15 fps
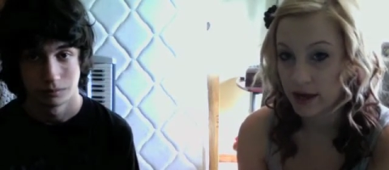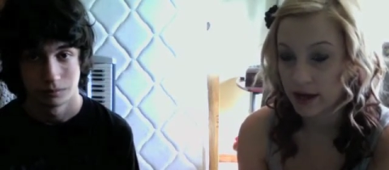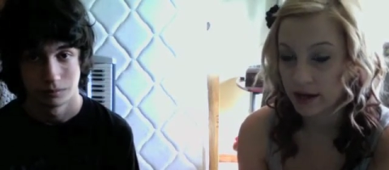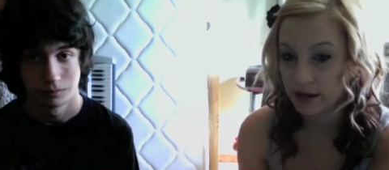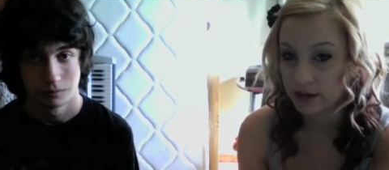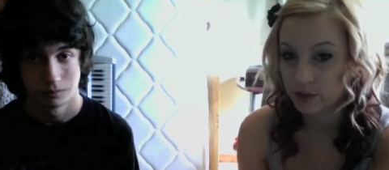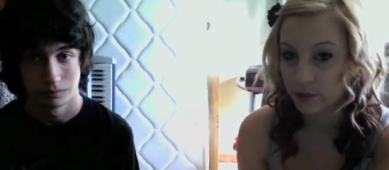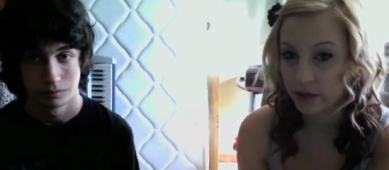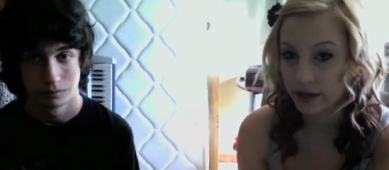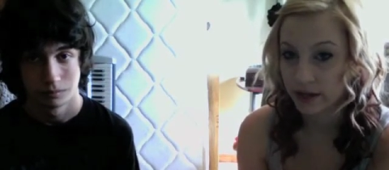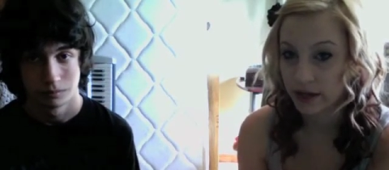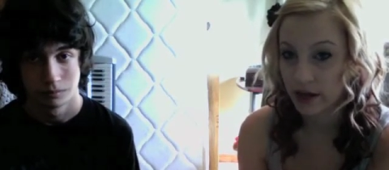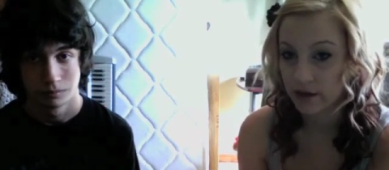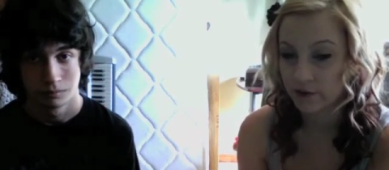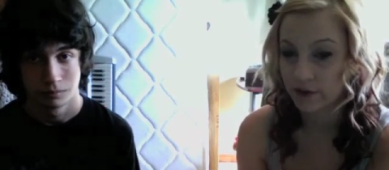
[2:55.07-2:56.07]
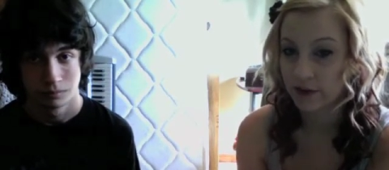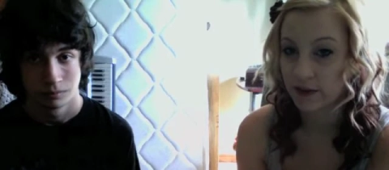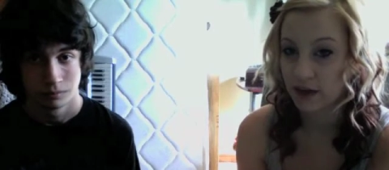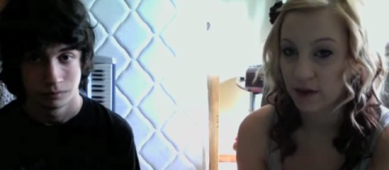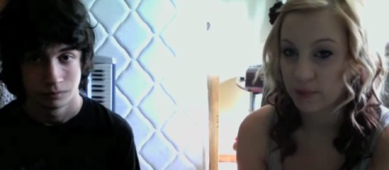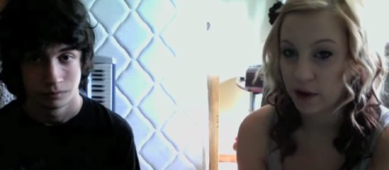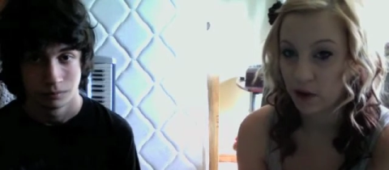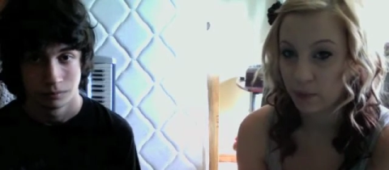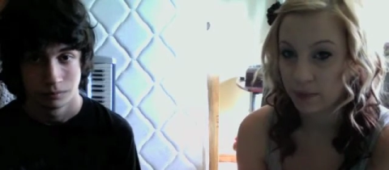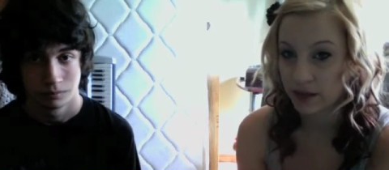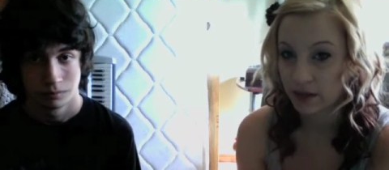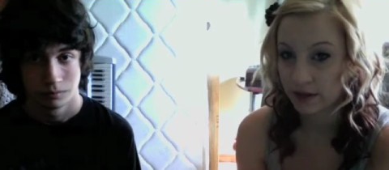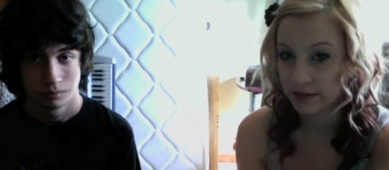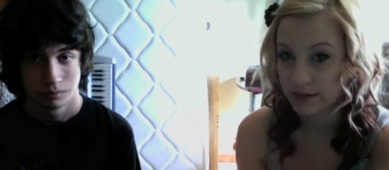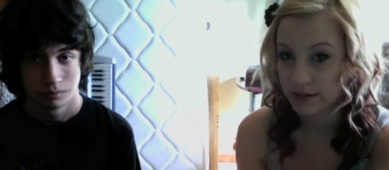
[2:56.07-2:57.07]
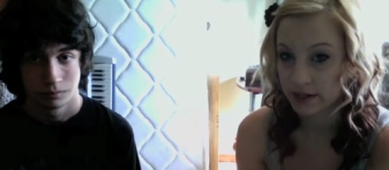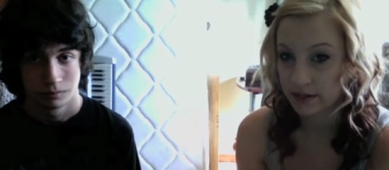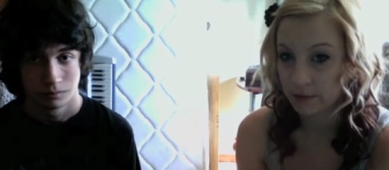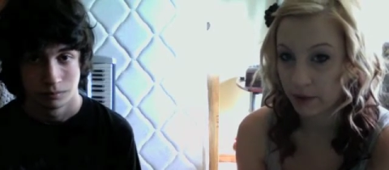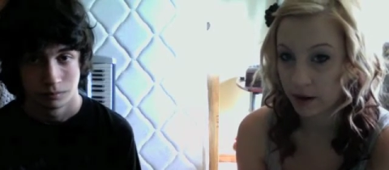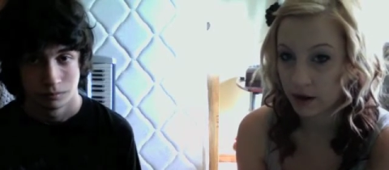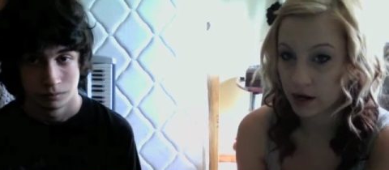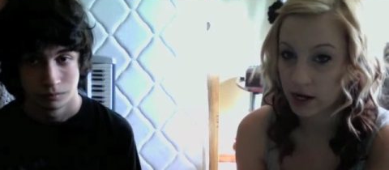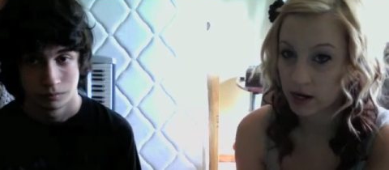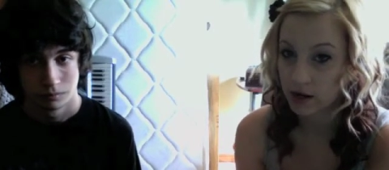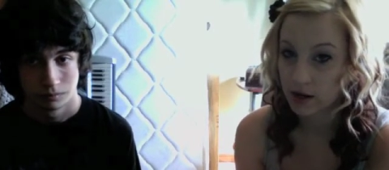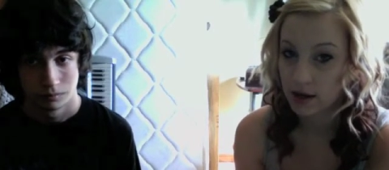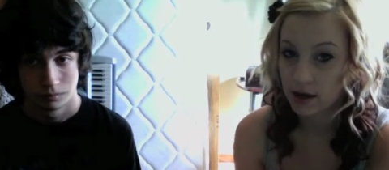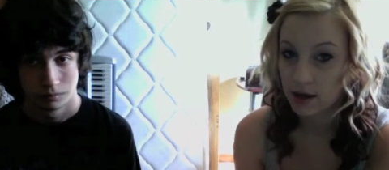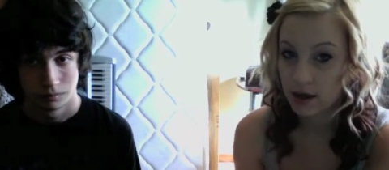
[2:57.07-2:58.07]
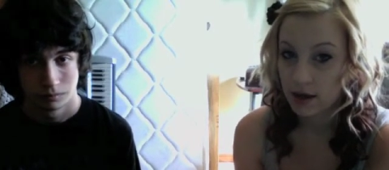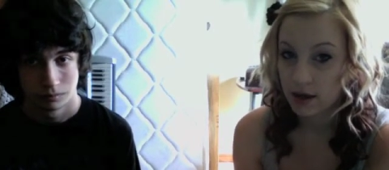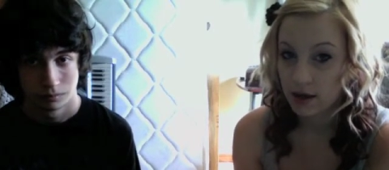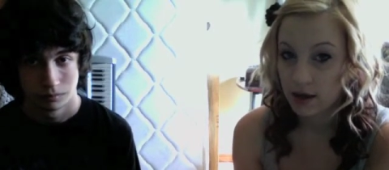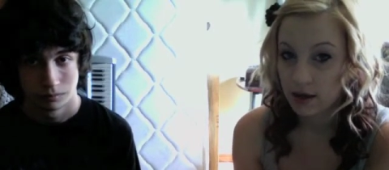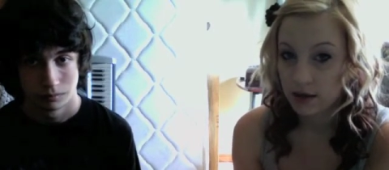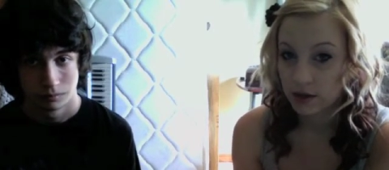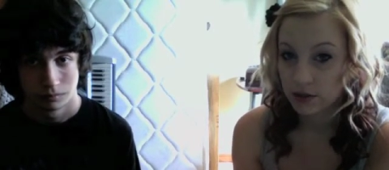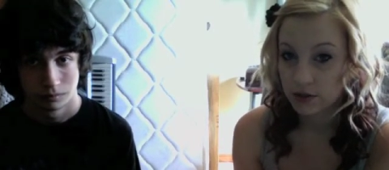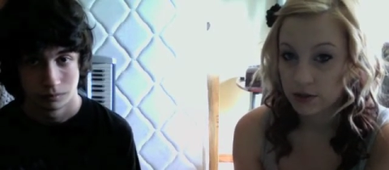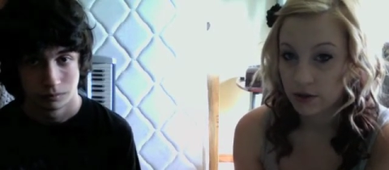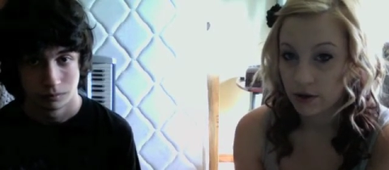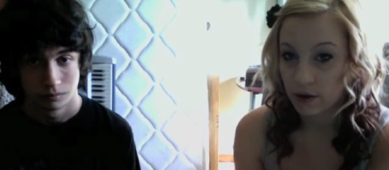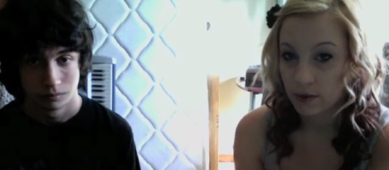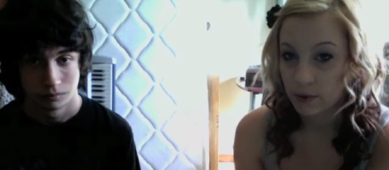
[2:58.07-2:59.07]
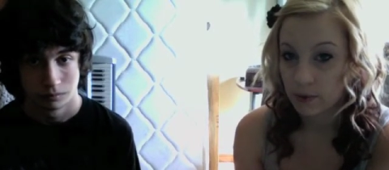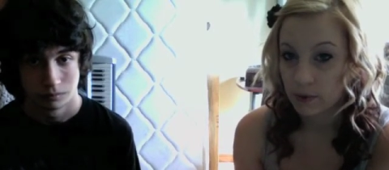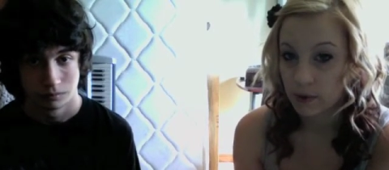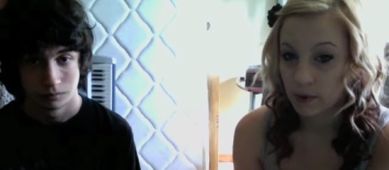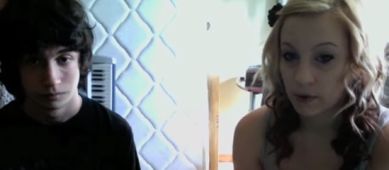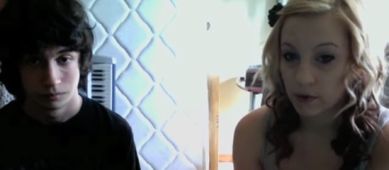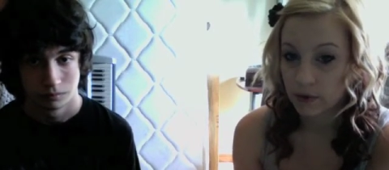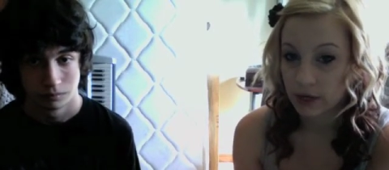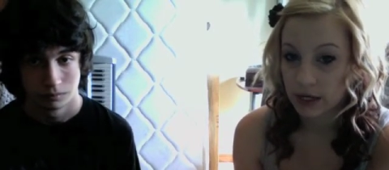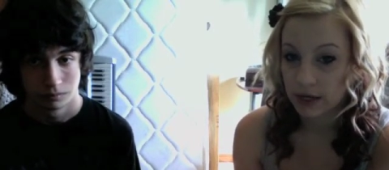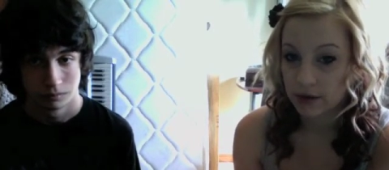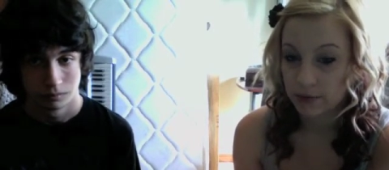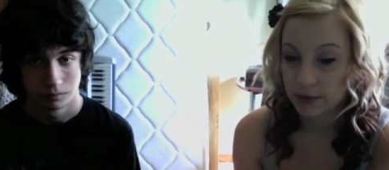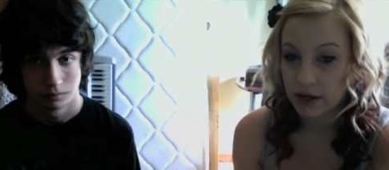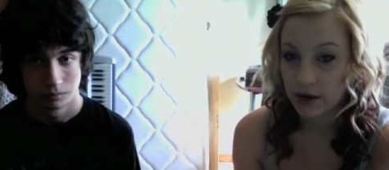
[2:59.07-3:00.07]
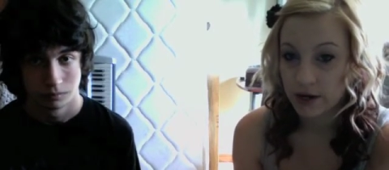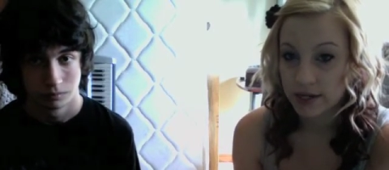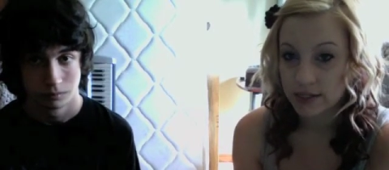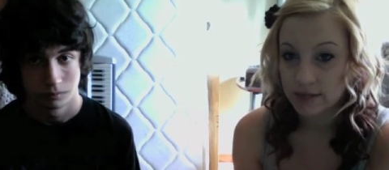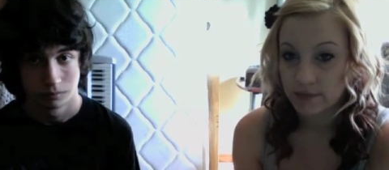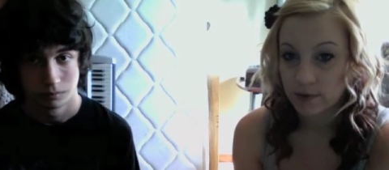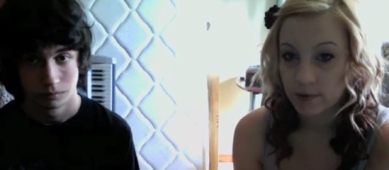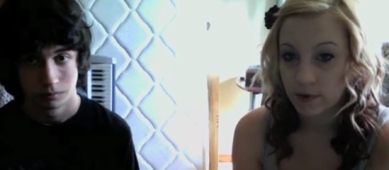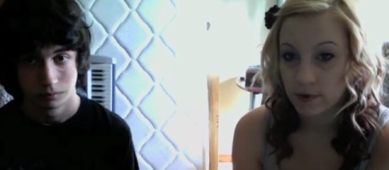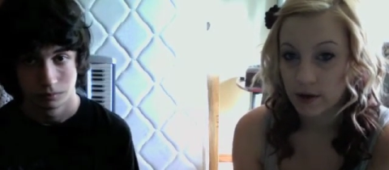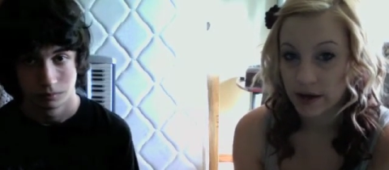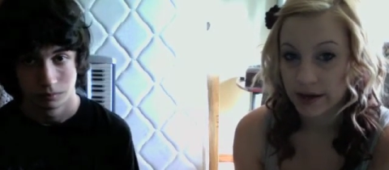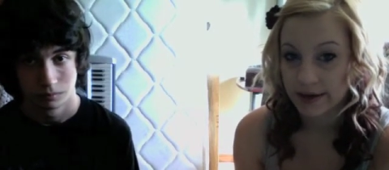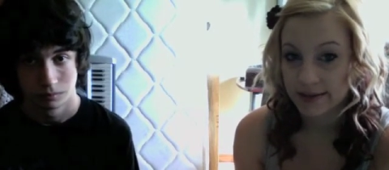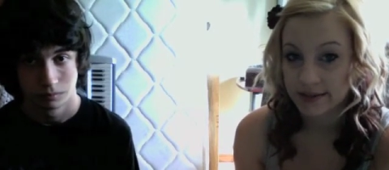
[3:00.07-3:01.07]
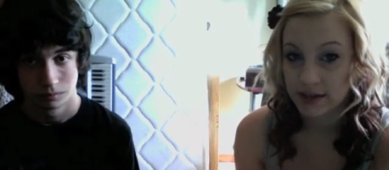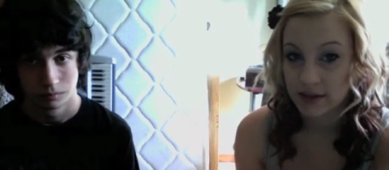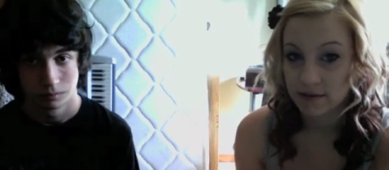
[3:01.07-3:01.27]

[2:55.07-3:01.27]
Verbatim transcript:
Speaker 1: and explaining everything about being a teen parent. So it'd be awesome if you guys gave